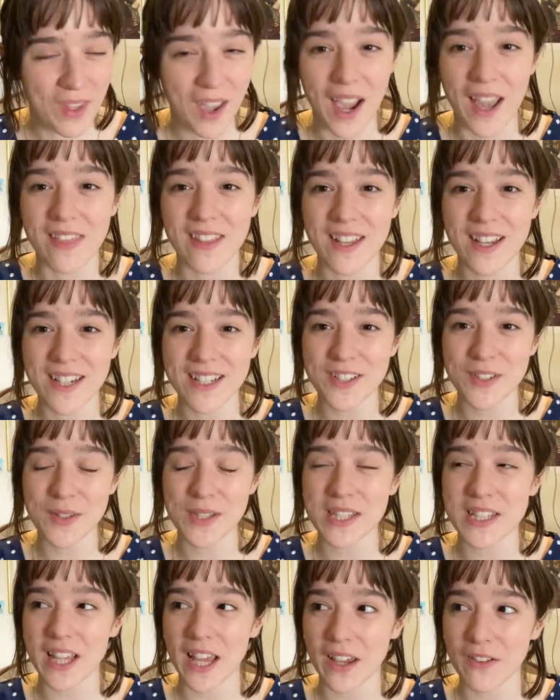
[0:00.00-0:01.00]
I think I do
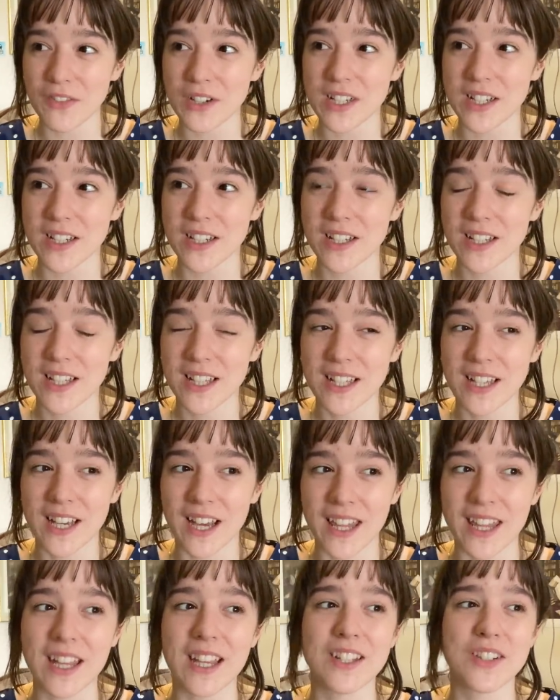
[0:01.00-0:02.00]
this every,
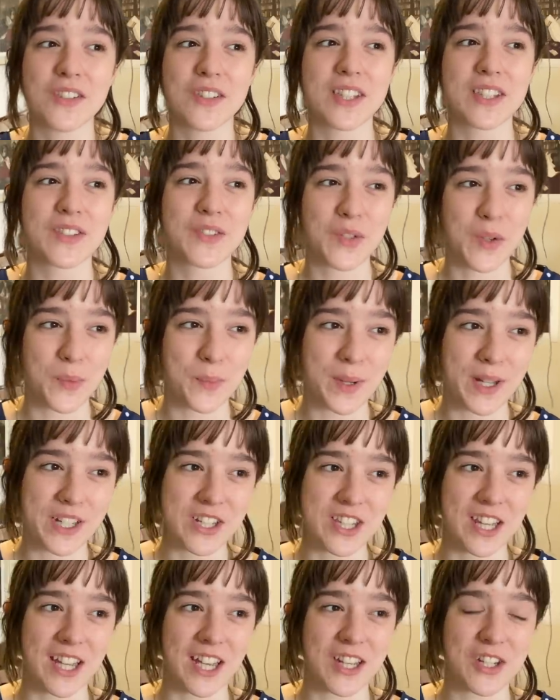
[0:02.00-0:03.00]
I think I do this so
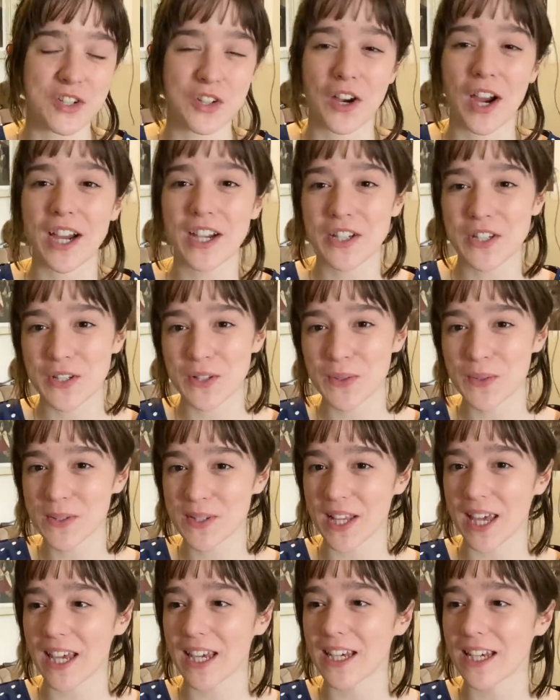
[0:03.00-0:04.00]
much. Like I try to
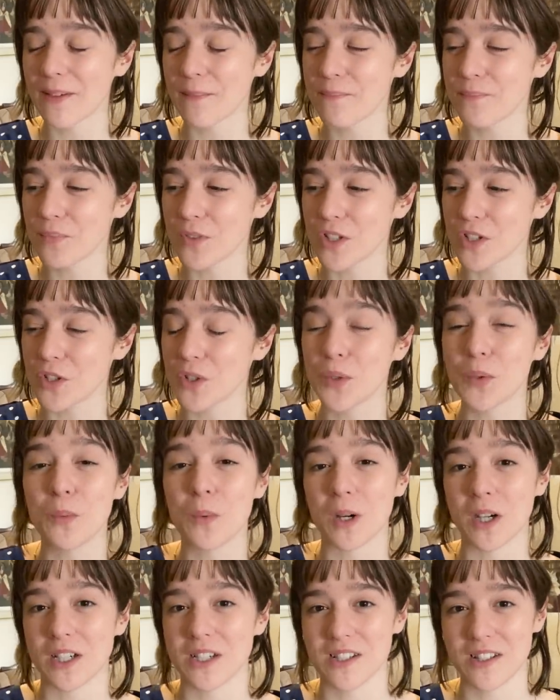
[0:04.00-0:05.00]
say the two
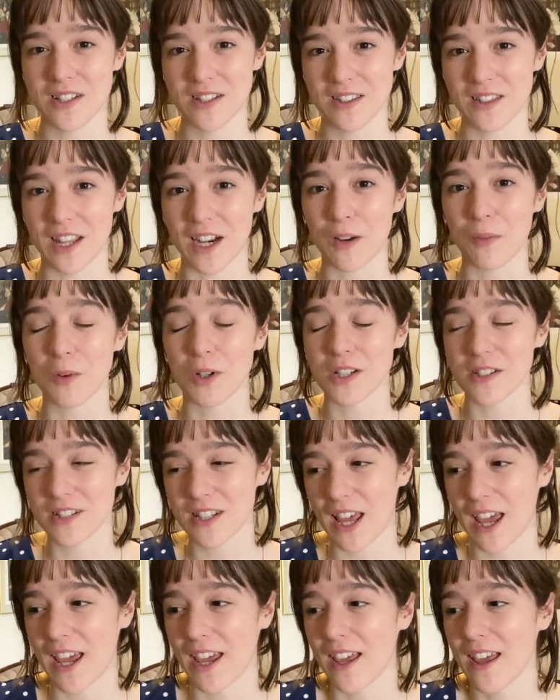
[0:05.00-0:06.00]
words that I want to
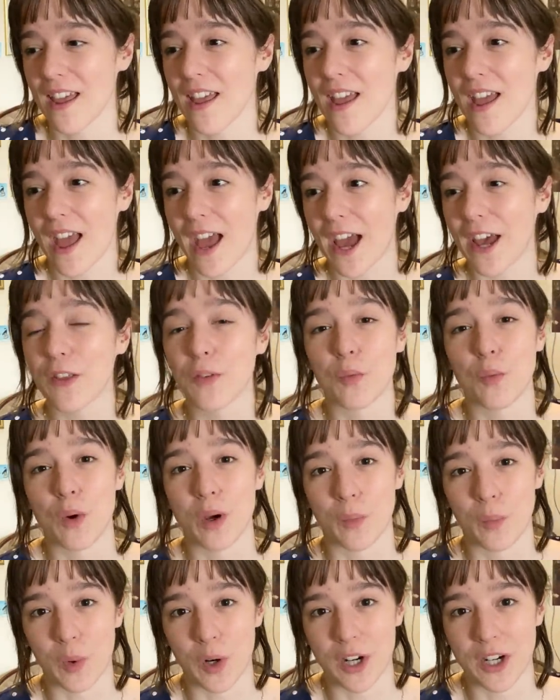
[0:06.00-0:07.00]
say as
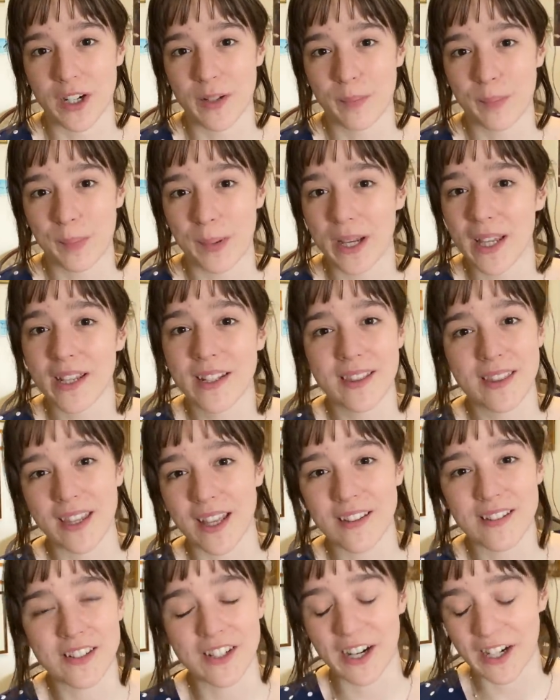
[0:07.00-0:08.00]
one word, but
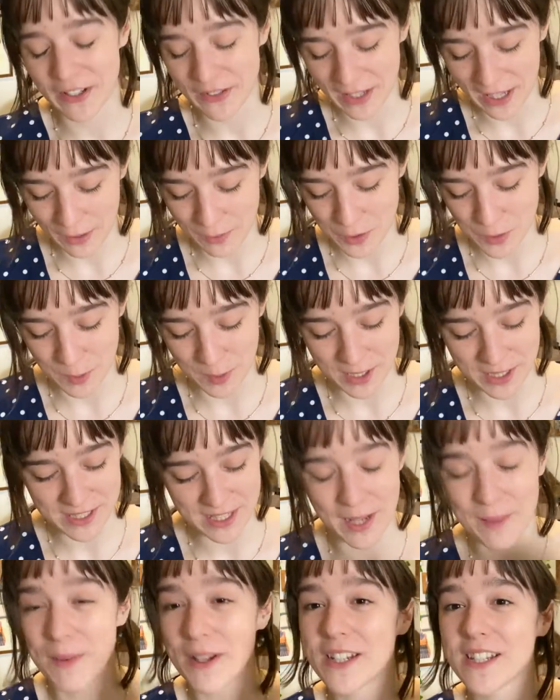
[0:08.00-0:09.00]
that's not how language works.
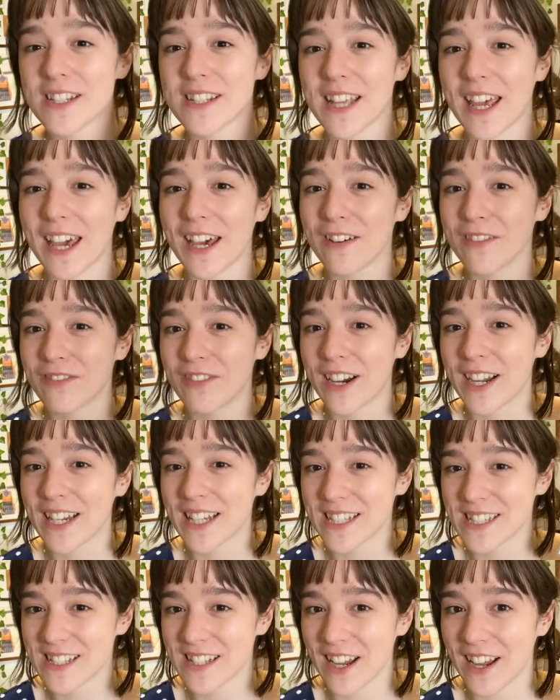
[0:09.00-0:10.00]
I meant to say a
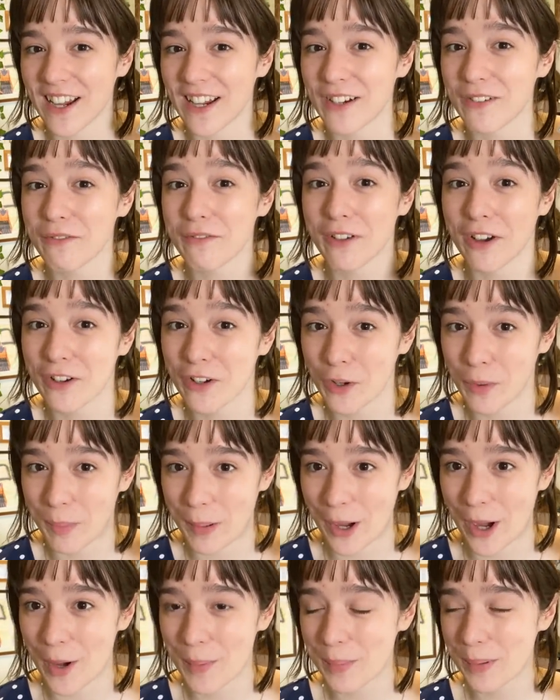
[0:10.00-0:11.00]
Frankenstein Funko
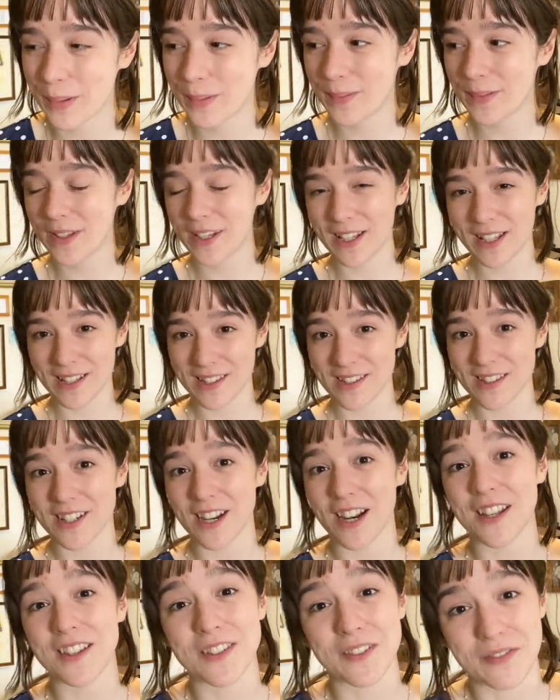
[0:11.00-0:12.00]
Pop.
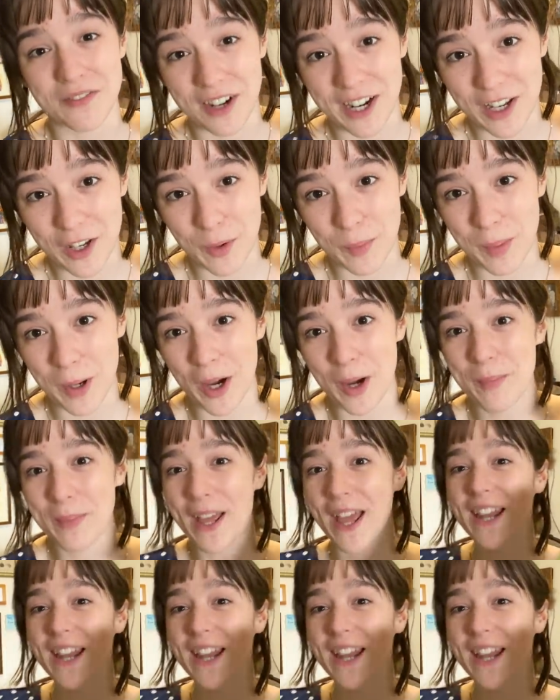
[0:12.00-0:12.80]
Instead, it's a Franco Pop.